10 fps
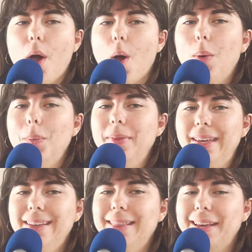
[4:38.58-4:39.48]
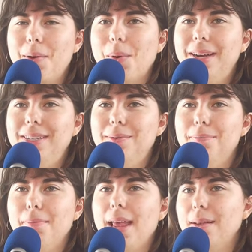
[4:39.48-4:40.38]
homely. Like, I wanted to
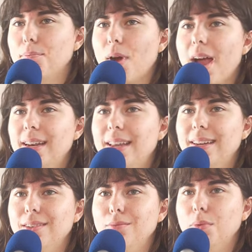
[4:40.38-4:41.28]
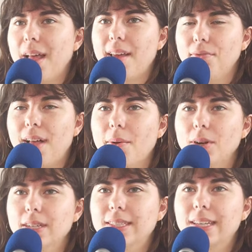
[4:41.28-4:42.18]
make bread and plant
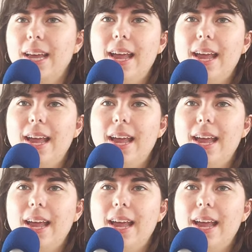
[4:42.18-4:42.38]
flowers.